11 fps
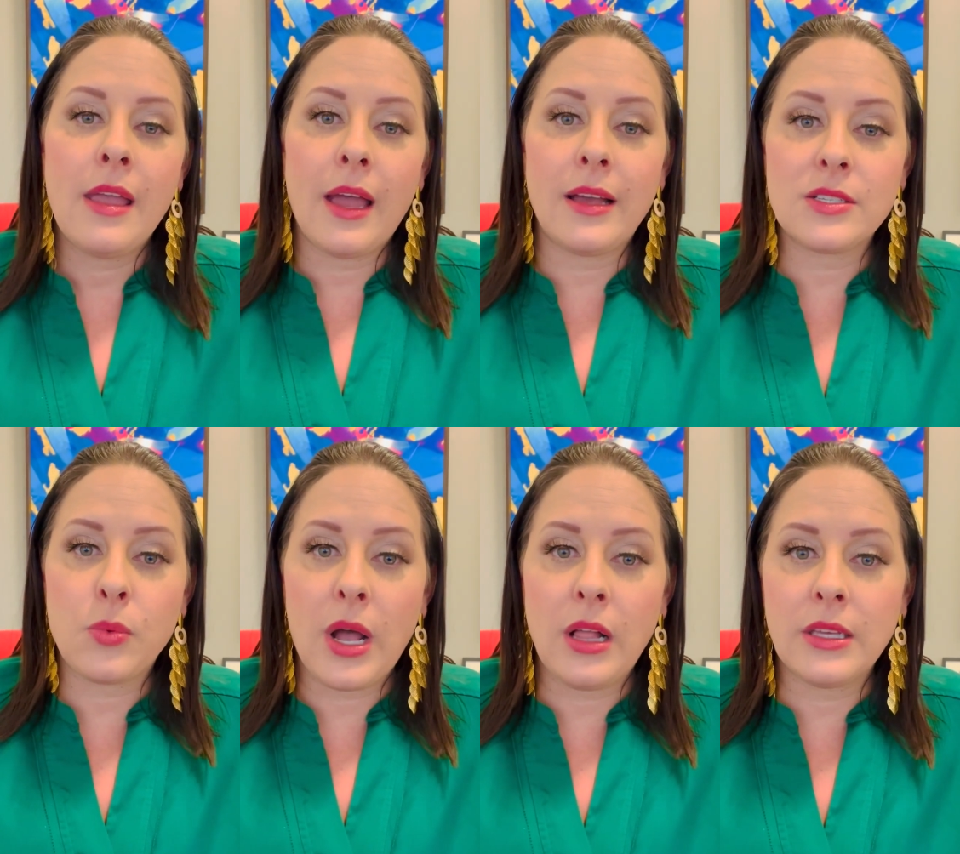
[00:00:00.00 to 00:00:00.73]
as
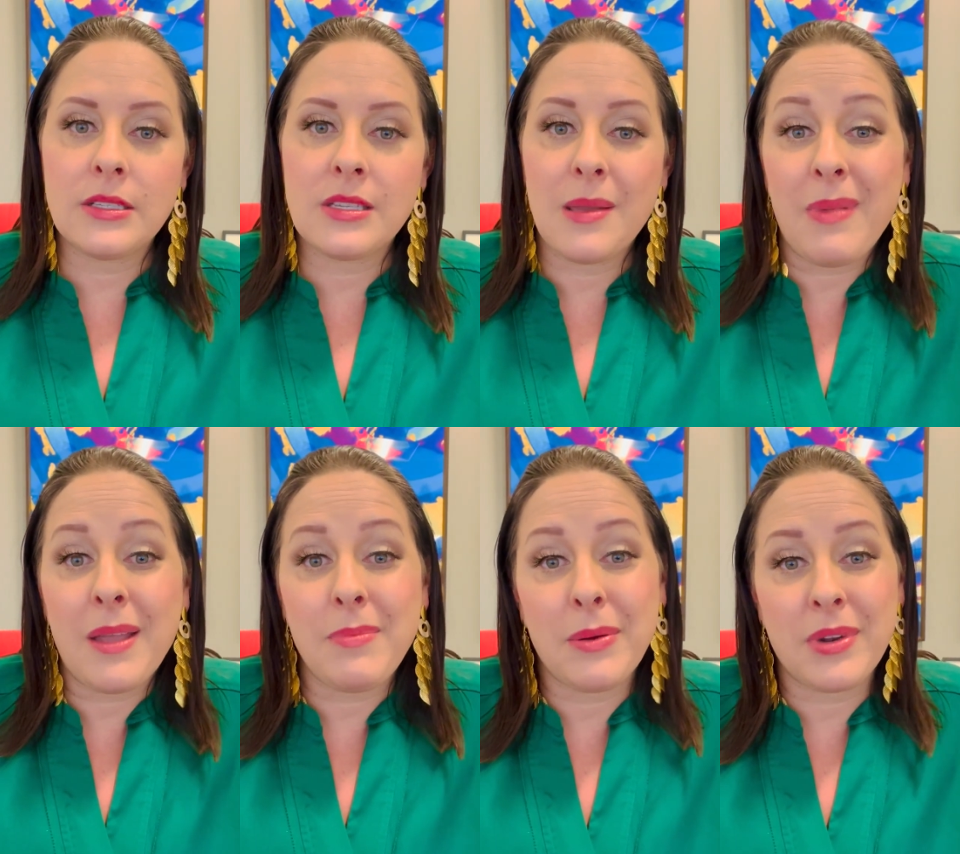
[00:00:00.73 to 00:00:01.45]
well as they
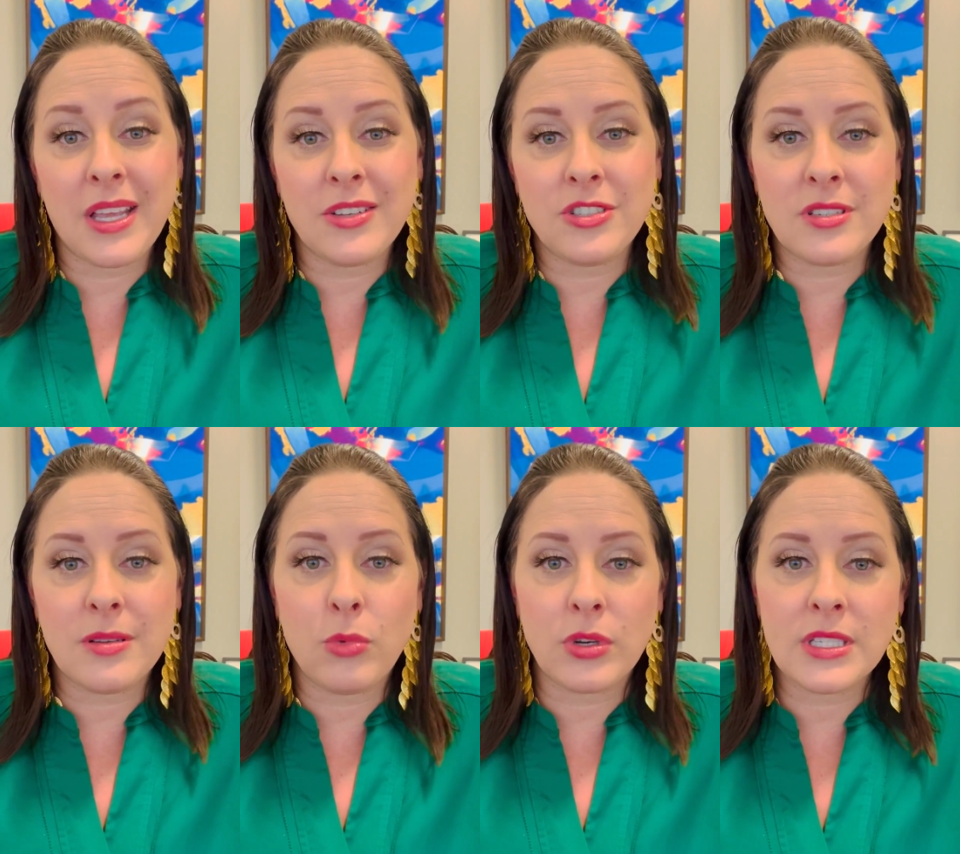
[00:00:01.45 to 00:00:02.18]
might be able to get you
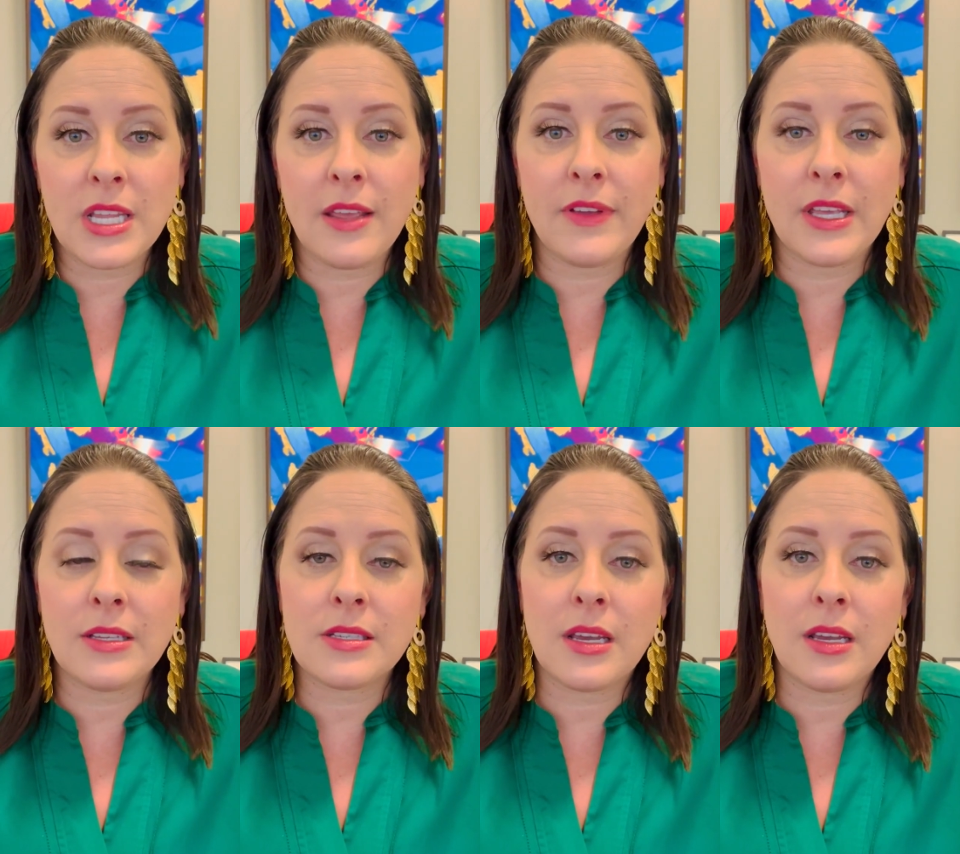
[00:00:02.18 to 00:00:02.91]
some more
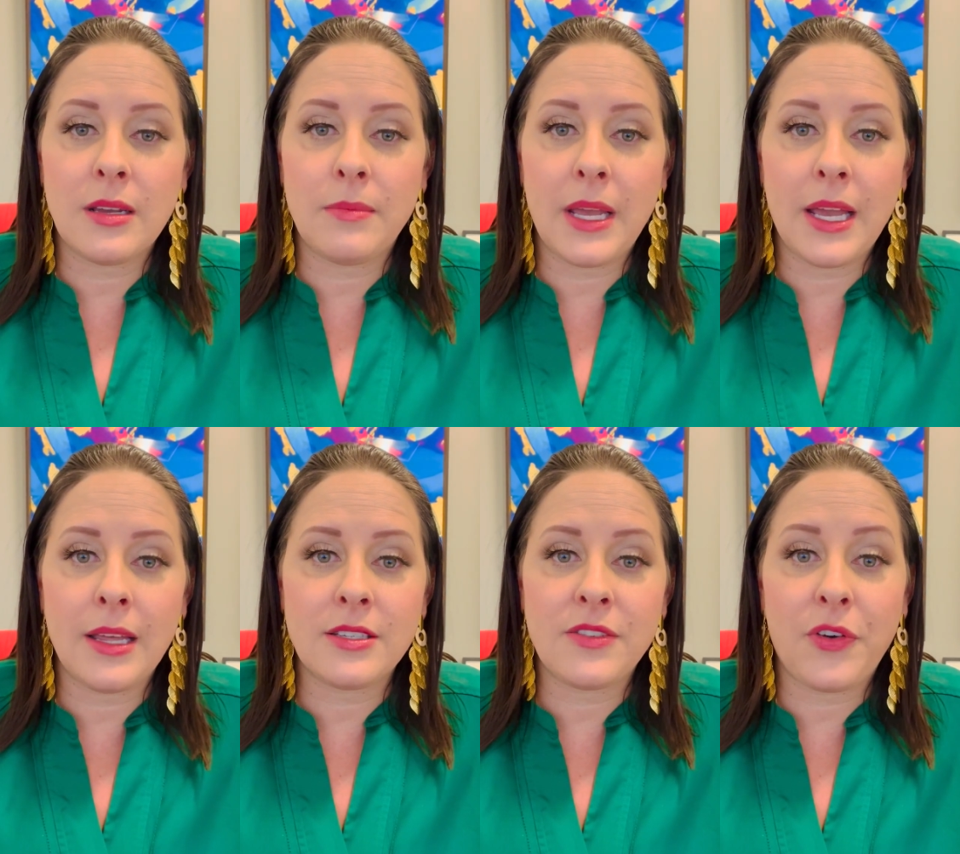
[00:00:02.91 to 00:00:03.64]
savings
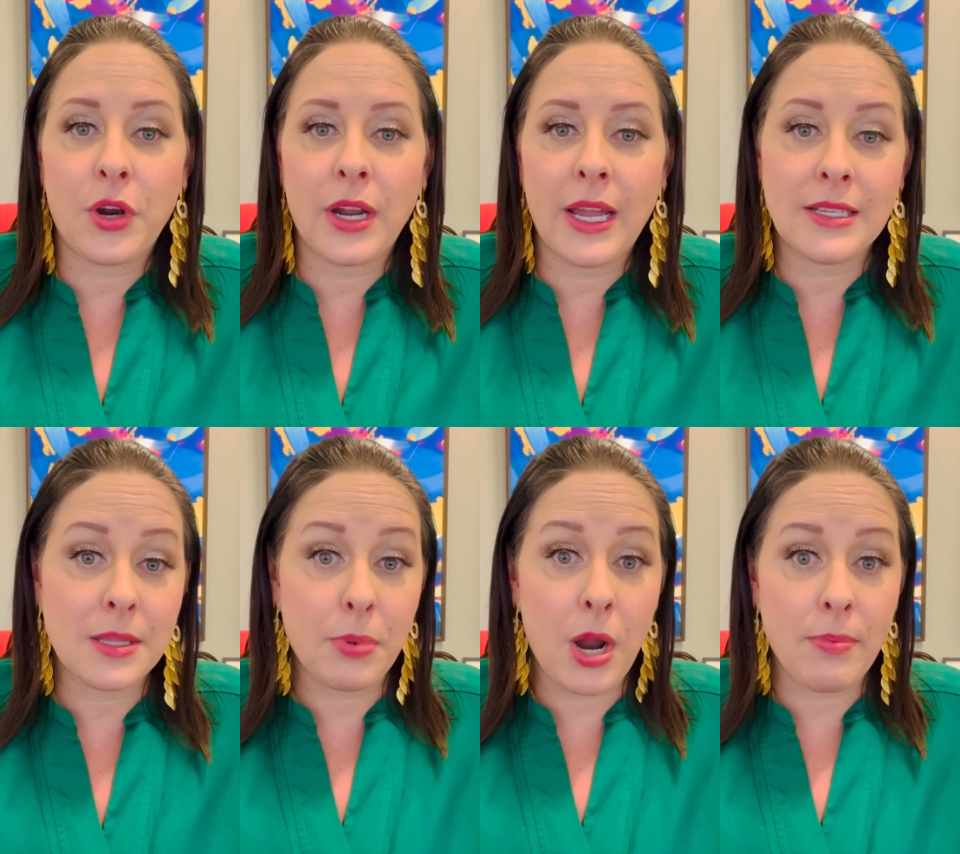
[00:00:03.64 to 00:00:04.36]
as far as
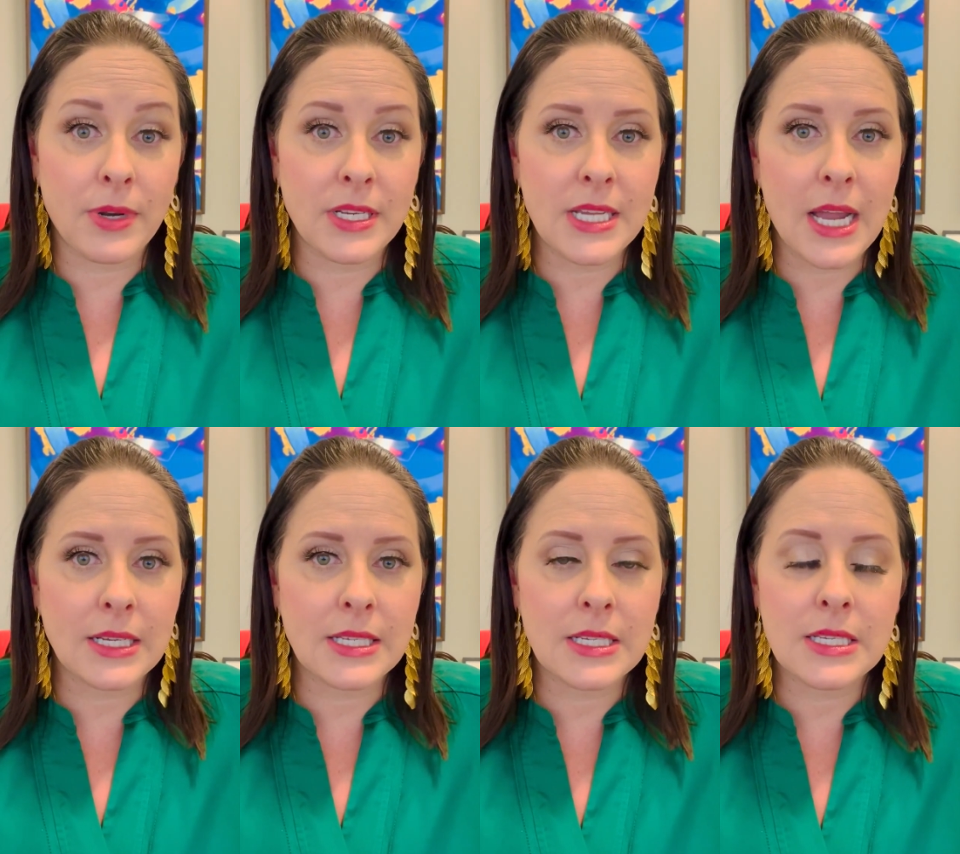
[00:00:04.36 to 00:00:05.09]
the property
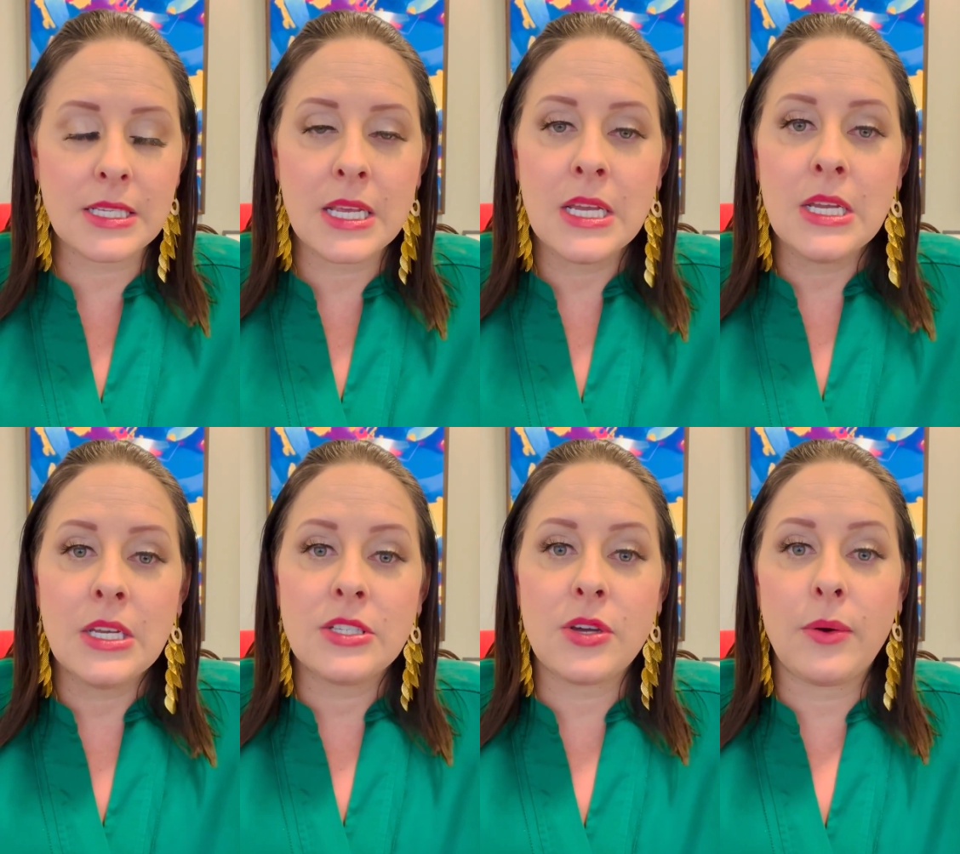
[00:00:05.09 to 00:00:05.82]
taxes.
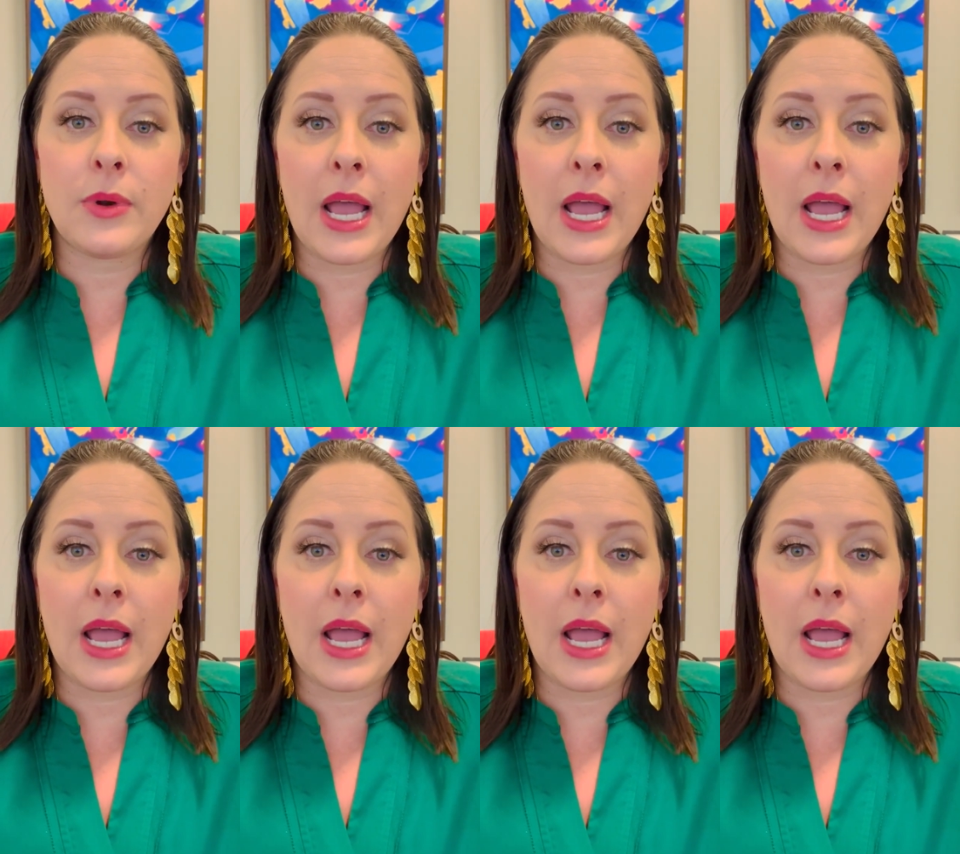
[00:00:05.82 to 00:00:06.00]
So I would